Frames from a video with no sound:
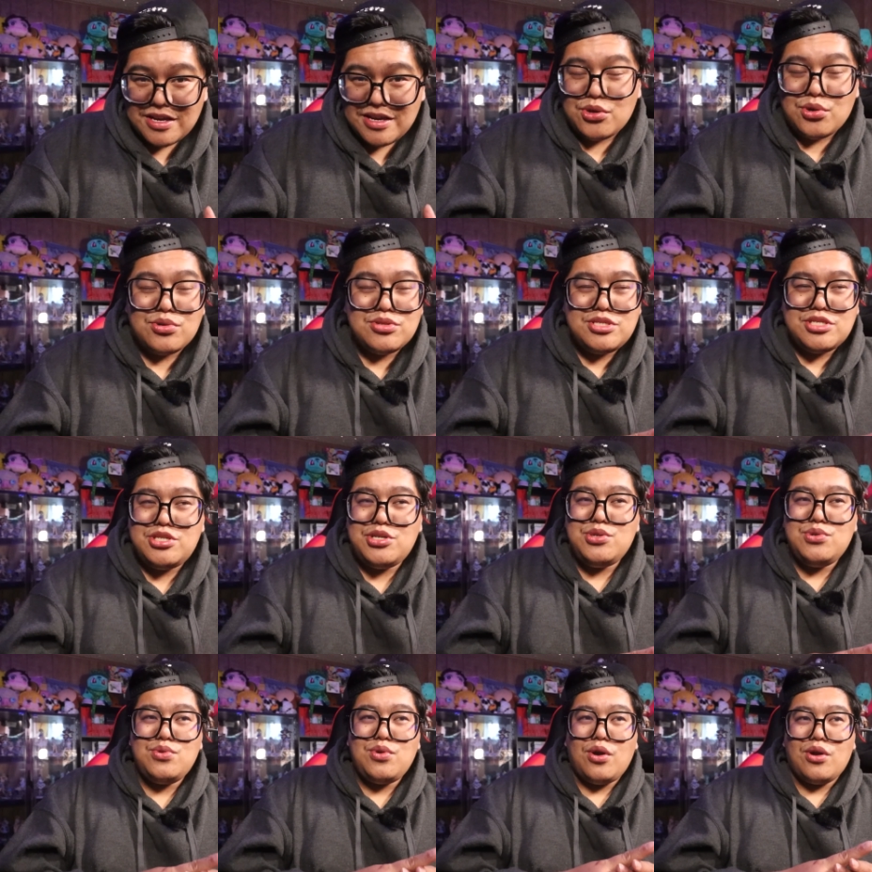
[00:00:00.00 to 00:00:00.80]
Those
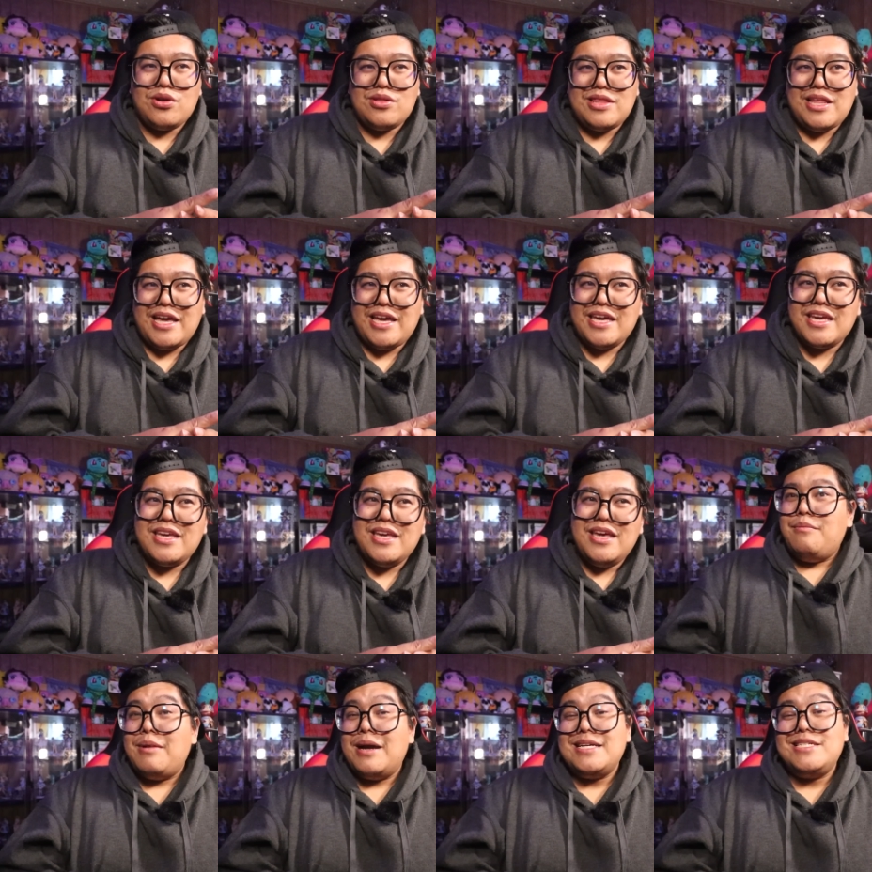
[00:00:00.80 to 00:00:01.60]
two are like
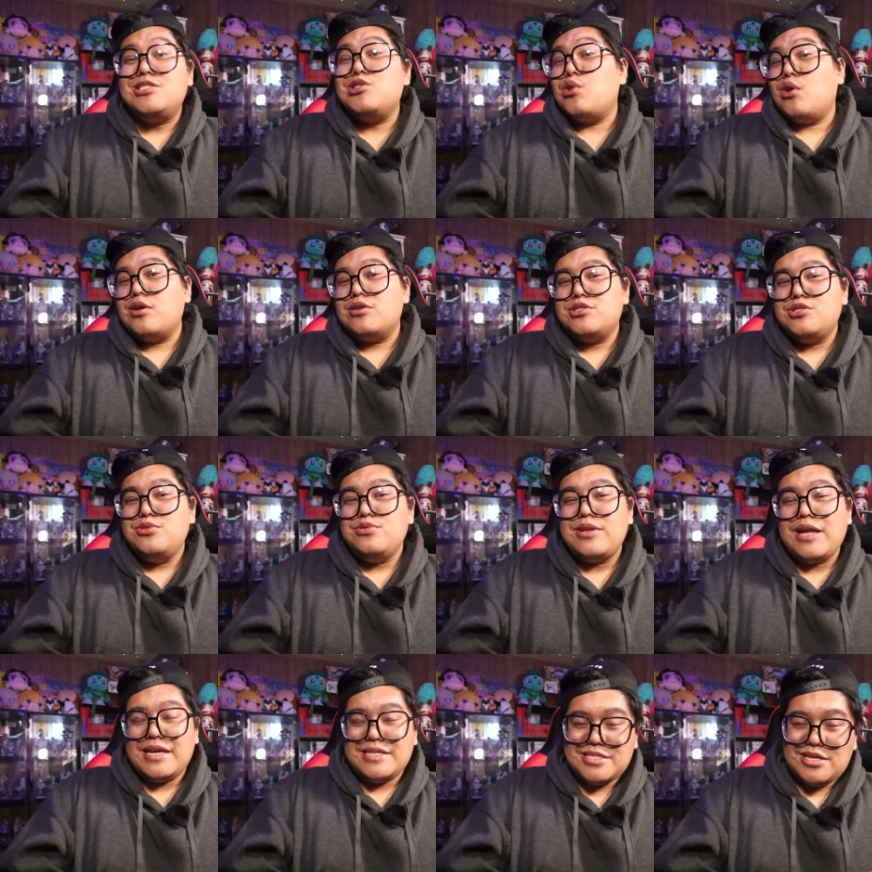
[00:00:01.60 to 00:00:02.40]
my strong
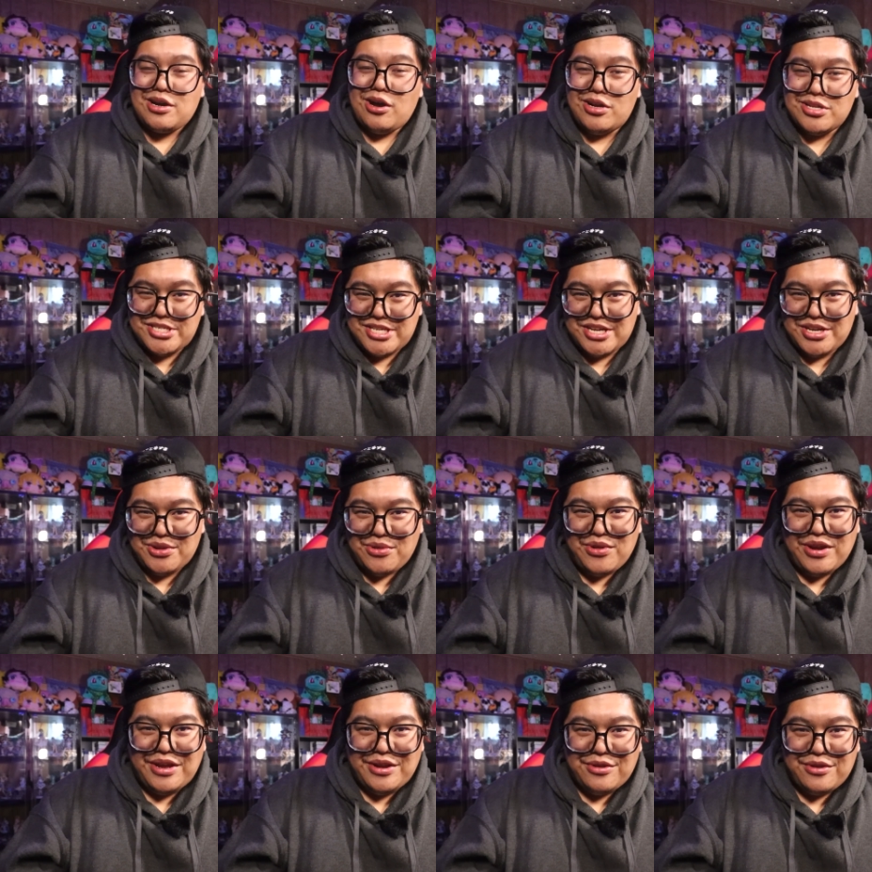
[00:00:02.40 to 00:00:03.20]
suit as a content
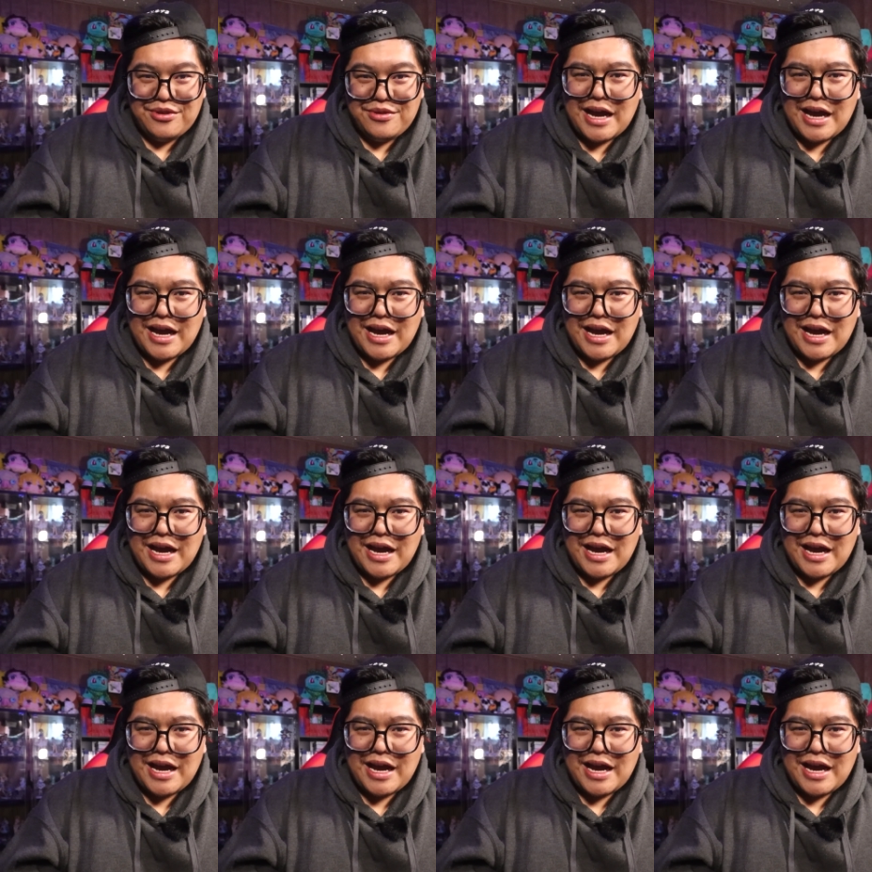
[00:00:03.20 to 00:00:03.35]
creator.